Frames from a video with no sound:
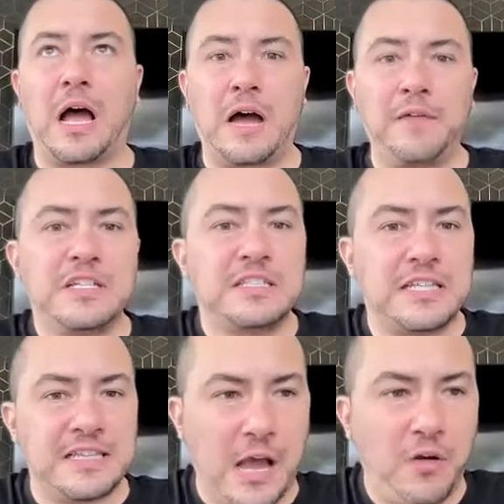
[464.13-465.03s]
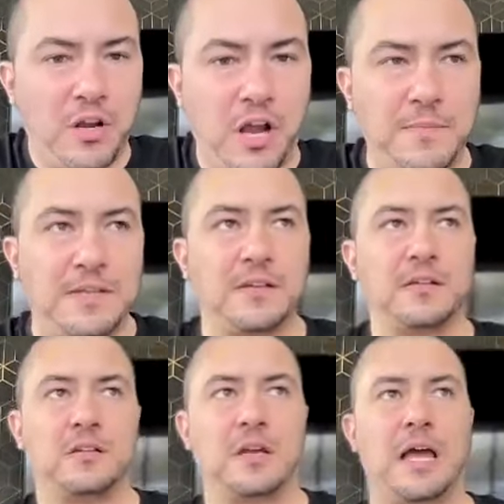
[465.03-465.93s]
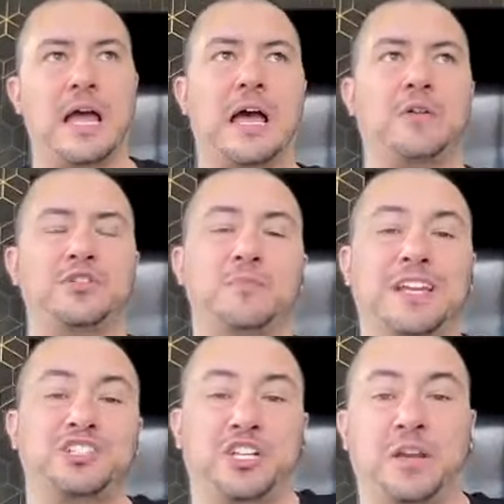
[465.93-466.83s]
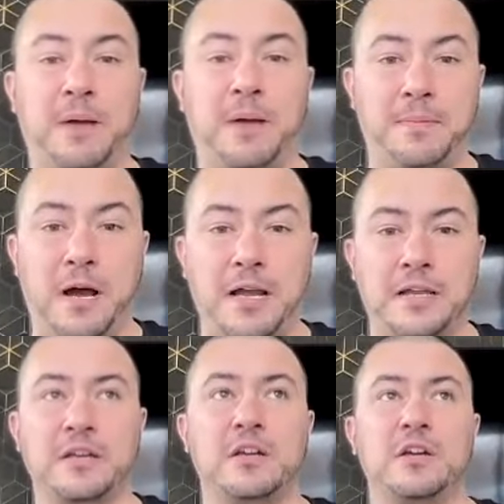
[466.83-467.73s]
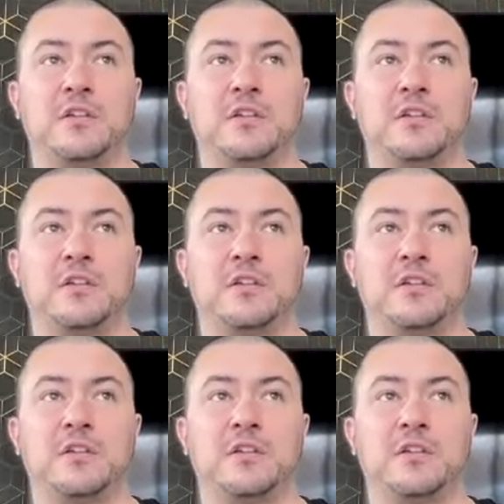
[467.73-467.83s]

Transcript: obviously the outcome in how do you make a chicken pot pie